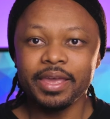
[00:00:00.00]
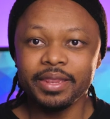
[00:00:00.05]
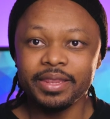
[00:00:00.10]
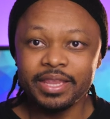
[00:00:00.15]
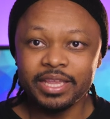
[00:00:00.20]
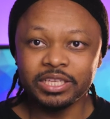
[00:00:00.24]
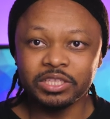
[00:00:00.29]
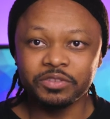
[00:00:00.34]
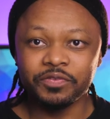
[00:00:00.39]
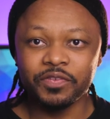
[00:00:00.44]
In
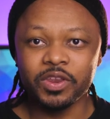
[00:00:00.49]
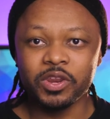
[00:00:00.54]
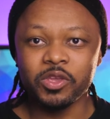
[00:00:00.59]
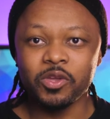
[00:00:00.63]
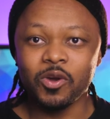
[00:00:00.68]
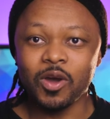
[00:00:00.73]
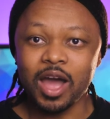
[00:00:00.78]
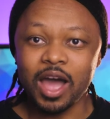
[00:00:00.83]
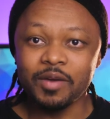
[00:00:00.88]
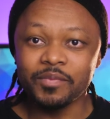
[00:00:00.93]
this
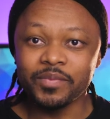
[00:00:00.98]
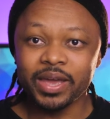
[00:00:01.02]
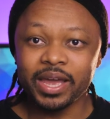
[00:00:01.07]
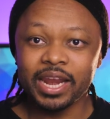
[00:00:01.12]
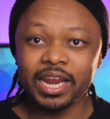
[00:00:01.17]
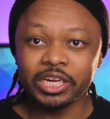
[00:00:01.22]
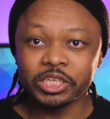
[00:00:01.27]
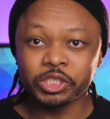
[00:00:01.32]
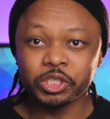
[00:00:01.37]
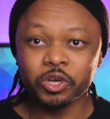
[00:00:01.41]
video, I'm
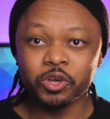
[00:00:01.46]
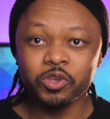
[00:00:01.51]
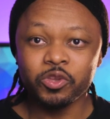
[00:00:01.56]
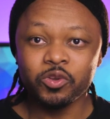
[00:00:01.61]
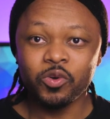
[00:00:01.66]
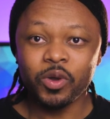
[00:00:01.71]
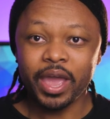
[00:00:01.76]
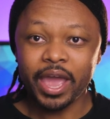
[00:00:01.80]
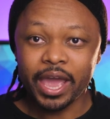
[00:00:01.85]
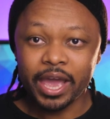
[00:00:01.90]
gonna show
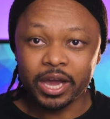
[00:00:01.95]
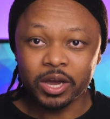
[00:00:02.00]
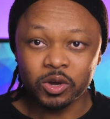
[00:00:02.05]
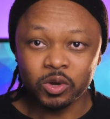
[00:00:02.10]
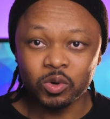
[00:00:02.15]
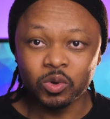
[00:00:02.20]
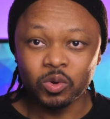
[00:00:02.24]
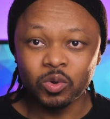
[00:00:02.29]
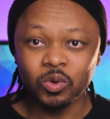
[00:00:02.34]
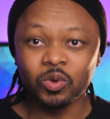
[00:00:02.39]
you a
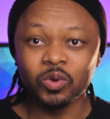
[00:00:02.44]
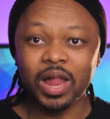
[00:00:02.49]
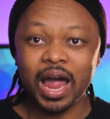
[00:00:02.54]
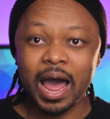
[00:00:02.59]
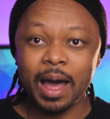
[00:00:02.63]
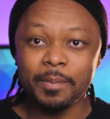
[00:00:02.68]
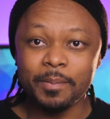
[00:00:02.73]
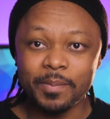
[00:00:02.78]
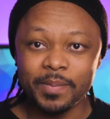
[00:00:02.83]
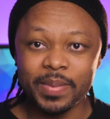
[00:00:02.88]
cool,
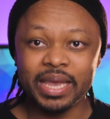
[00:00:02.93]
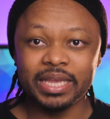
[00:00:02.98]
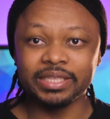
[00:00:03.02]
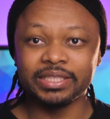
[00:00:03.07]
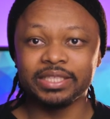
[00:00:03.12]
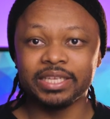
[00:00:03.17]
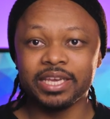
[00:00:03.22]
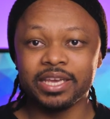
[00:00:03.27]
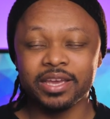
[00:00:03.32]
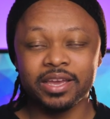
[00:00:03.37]

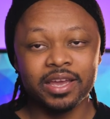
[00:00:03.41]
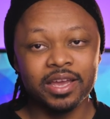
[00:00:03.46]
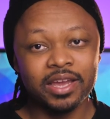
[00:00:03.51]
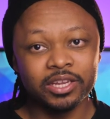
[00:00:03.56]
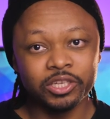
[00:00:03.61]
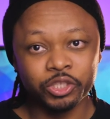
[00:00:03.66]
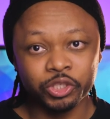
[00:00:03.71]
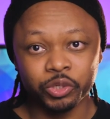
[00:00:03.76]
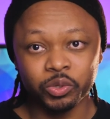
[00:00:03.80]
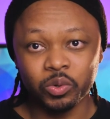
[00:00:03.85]

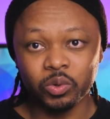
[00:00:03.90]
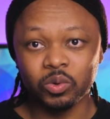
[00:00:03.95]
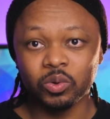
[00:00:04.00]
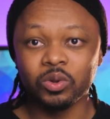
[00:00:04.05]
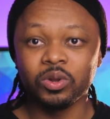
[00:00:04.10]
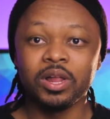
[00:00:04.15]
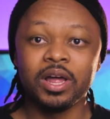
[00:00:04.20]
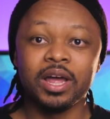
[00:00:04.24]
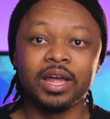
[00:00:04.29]
amazing tool